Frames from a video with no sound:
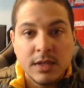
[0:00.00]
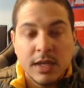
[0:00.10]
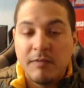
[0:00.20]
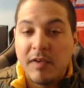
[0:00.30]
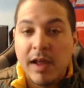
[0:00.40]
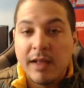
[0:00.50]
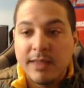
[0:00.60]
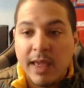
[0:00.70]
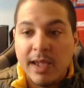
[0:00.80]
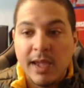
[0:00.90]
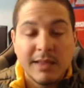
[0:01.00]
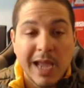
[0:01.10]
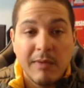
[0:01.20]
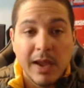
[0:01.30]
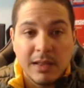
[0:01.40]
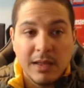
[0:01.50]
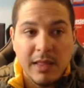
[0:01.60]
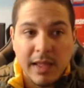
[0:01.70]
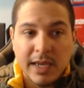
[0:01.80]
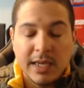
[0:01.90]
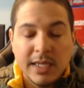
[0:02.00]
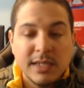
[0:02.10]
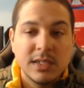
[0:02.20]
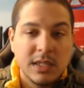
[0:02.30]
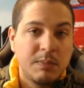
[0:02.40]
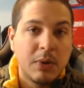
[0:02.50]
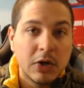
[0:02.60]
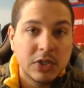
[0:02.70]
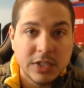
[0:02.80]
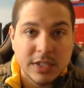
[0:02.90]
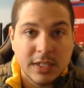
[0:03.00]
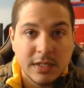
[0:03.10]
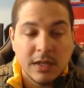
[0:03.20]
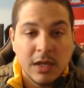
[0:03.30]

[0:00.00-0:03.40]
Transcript: if they're not taking it directly, they can easily purchase it